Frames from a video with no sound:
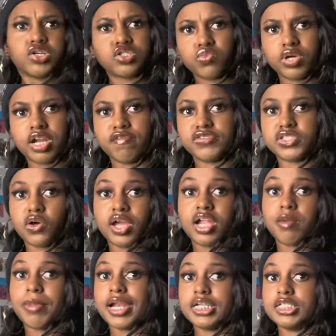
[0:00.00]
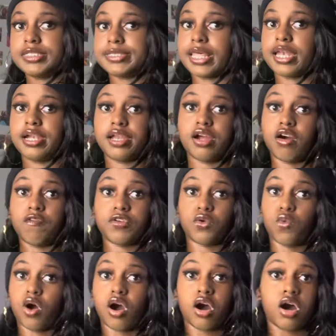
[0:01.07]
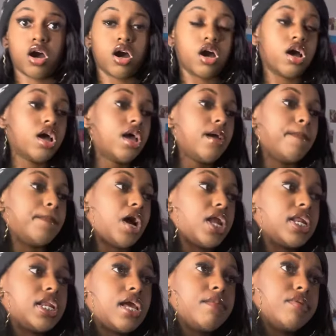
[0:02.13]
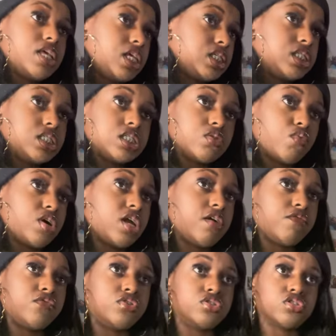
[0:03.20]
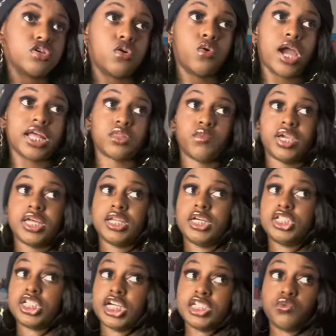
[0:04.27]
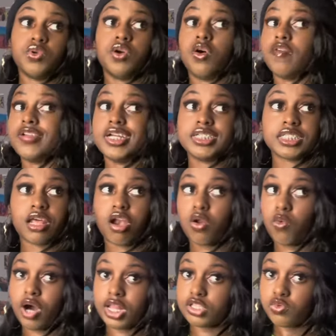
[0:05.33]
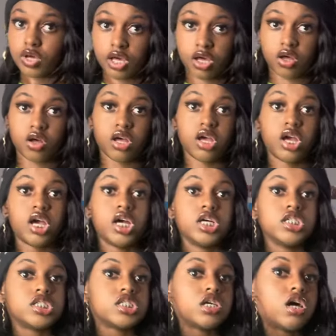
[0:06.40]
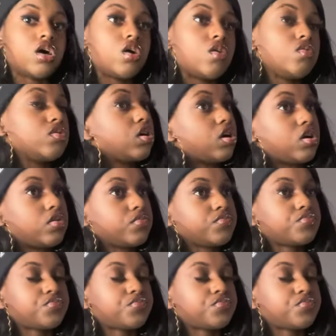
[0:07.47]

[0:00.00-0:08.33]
Whatever. So everybody just standing there over the wall, minding their business or whatever. So after we get done changing, we go over there and stand on the wall as well. So, you know,